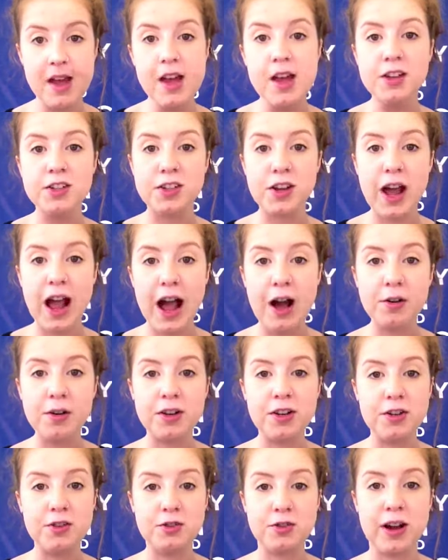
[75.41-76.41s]
So how can
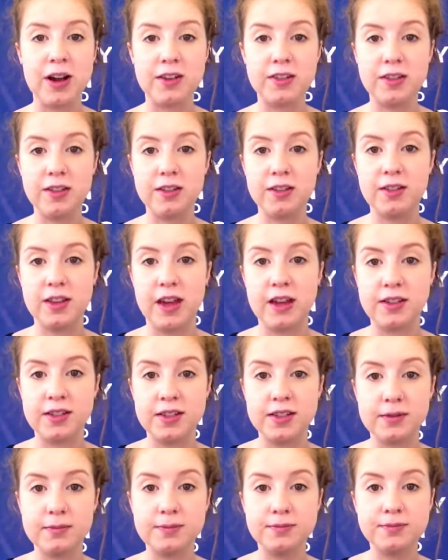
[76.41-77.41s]
you track
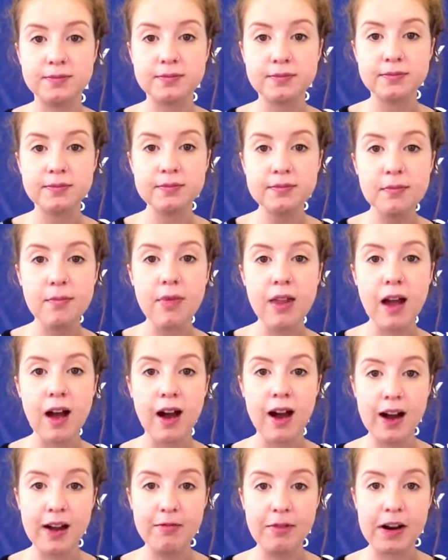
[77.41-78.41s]
this?
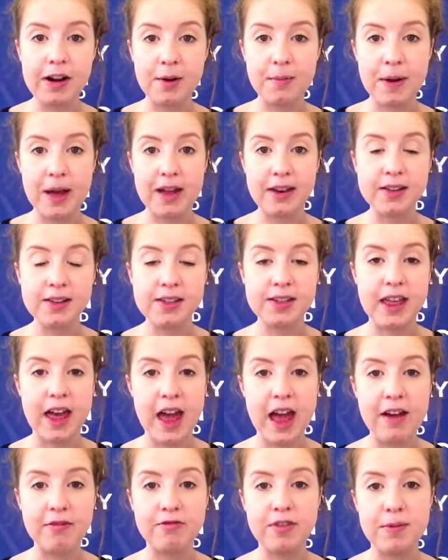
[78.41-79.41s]
I recommend that
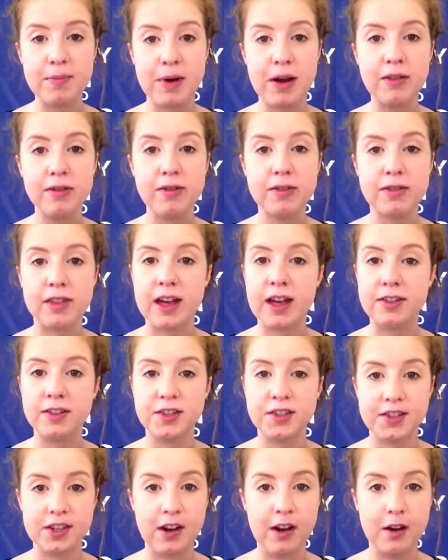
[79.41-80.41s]
every month at the
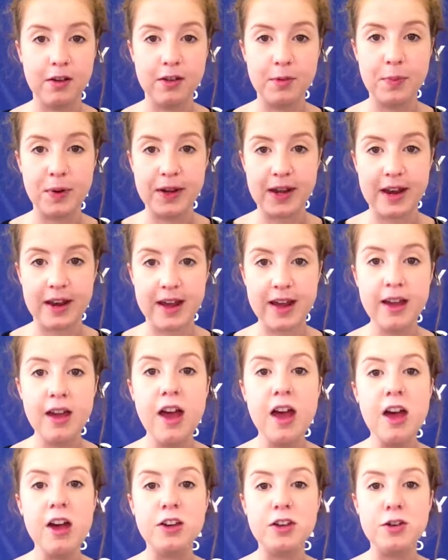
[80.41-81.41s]
start or the beginning
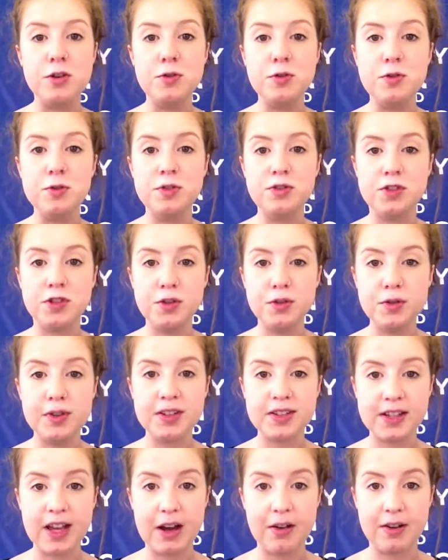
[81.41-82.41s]
you do
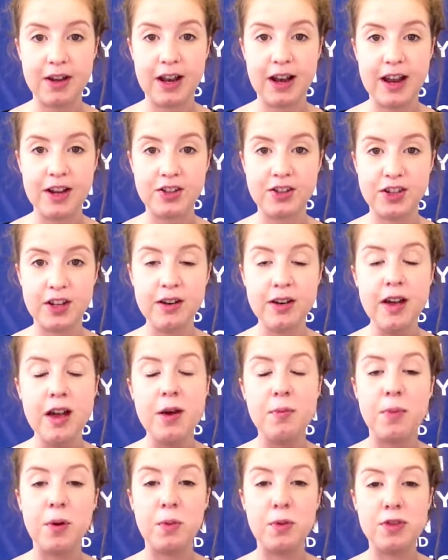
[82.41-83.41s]
this calculation
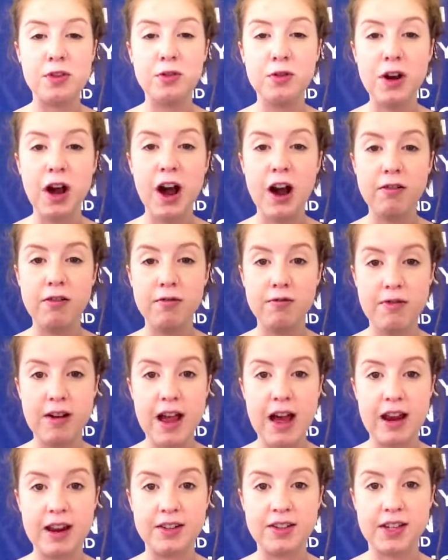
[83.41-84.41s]
but with your current
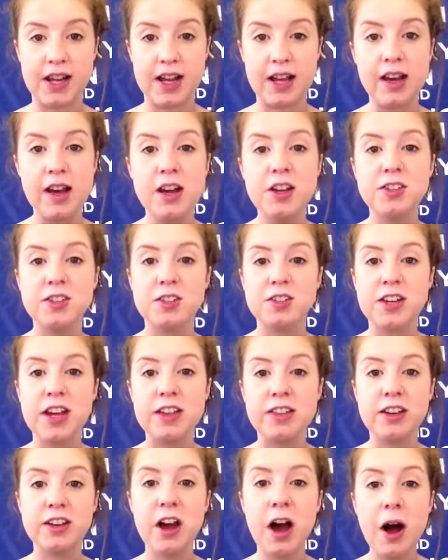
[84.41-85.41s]
reality. So take
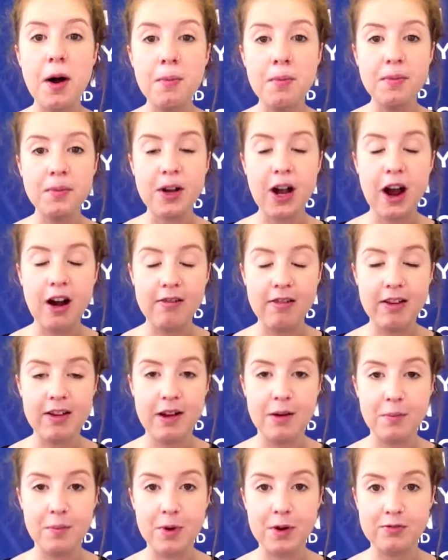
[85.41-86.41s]
the current
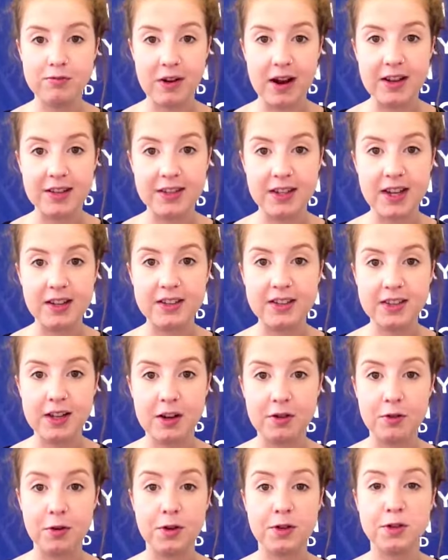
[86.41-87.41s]
number of raises
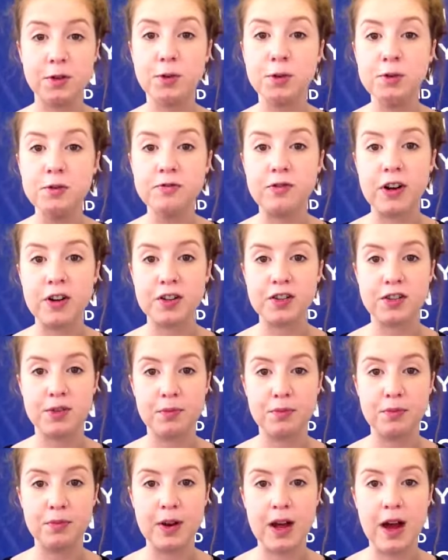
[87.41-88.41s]
across all
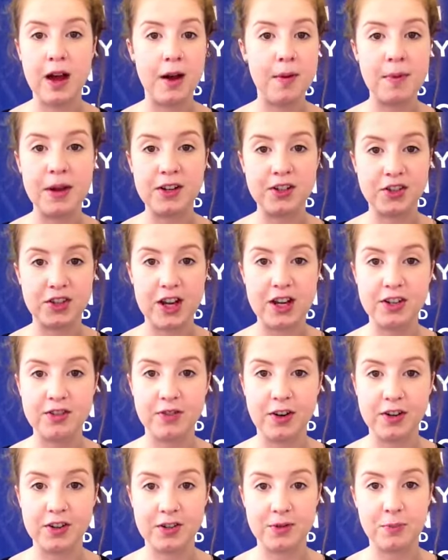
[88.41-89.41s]
exchange
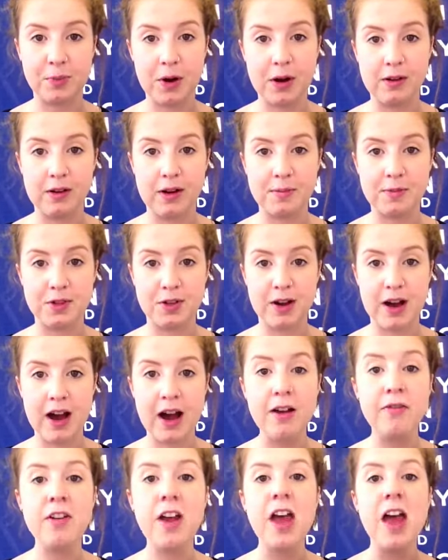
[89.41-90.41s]
function programs you
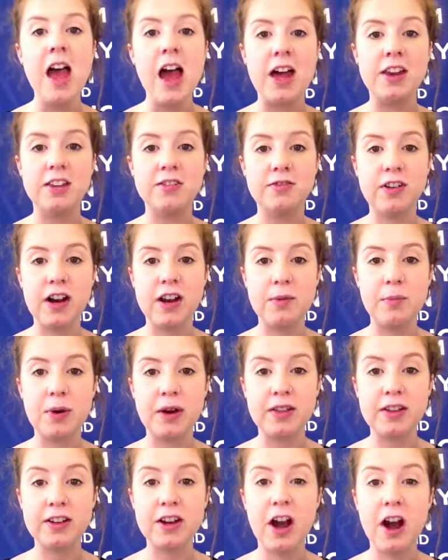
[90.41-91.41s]
have and divide it by
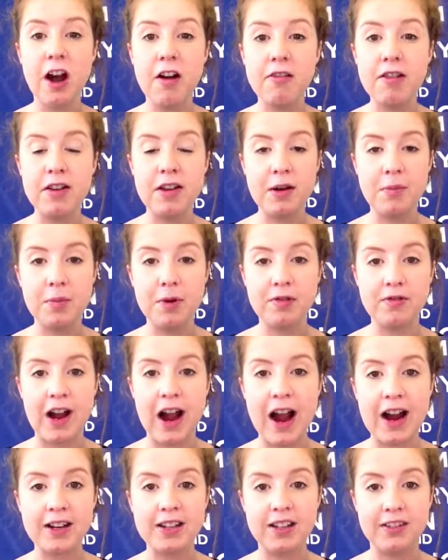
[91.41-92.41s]
the current number of
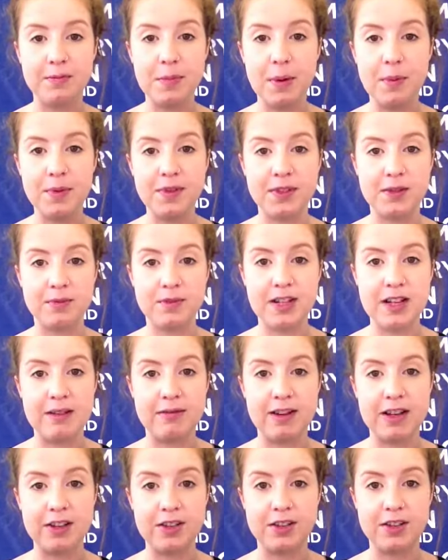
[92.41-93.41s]
active members and team
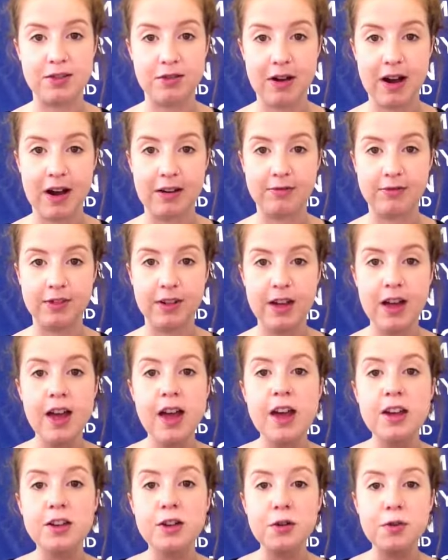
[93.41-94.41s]
leaders you have.
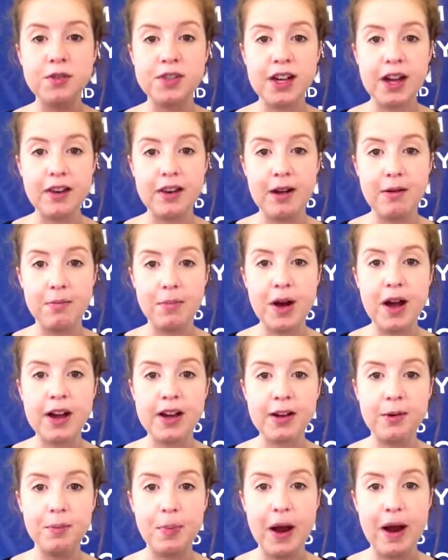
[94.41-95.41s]
Use that number and
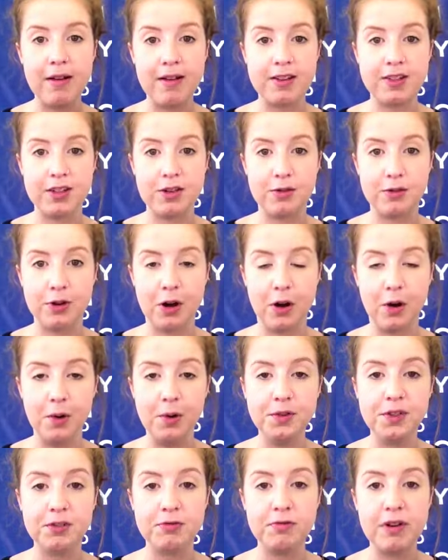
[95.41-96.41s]
compare it to your goal
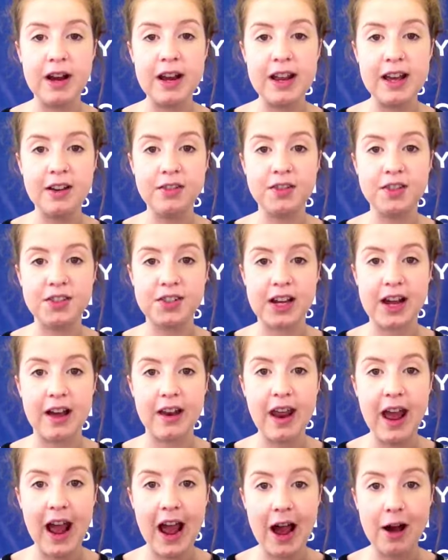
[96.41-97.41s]
to really understand
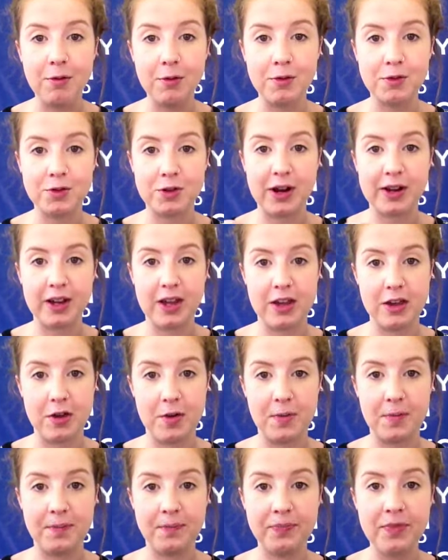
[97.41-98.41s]
how on track are you.
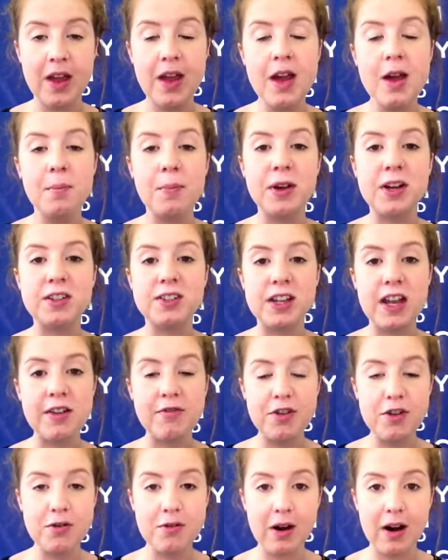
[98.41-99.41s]
Because if
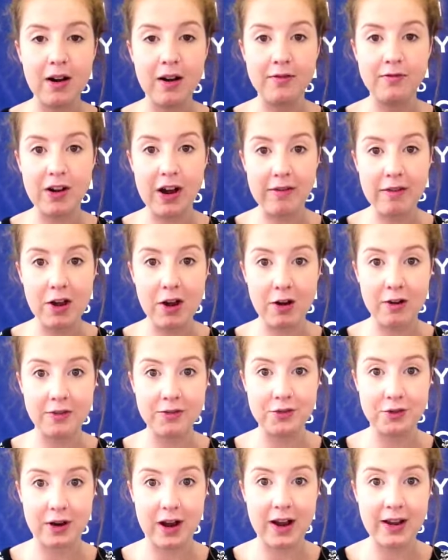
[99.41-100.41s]
you are very off
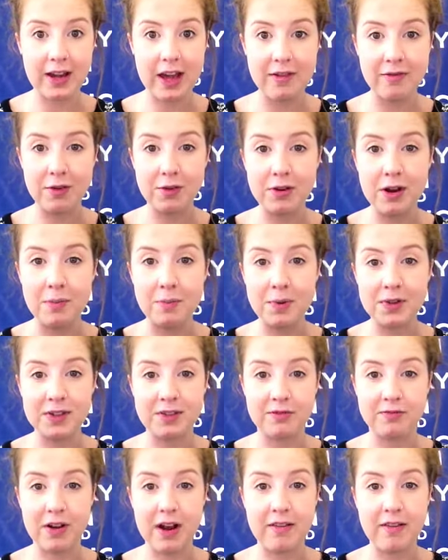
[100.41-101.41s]
track, if your numbers are
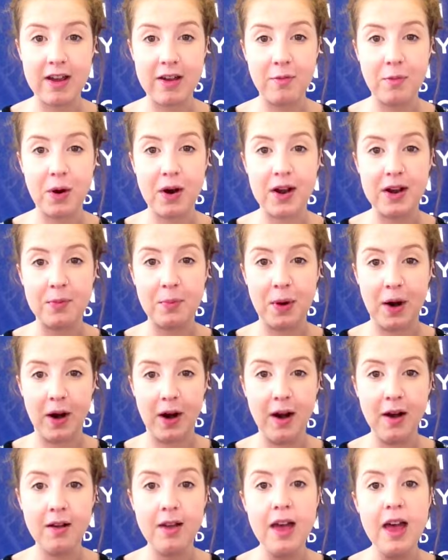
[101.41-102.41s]
very wide
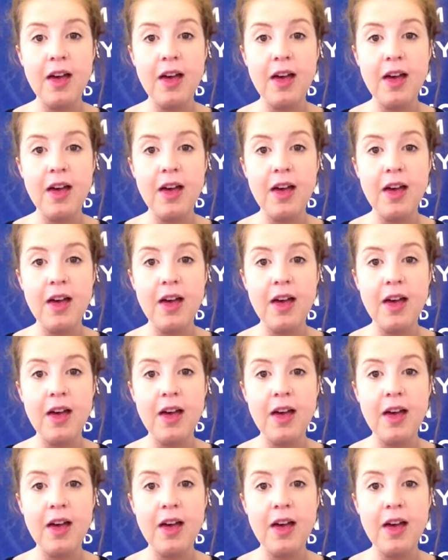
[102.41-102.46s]
apart,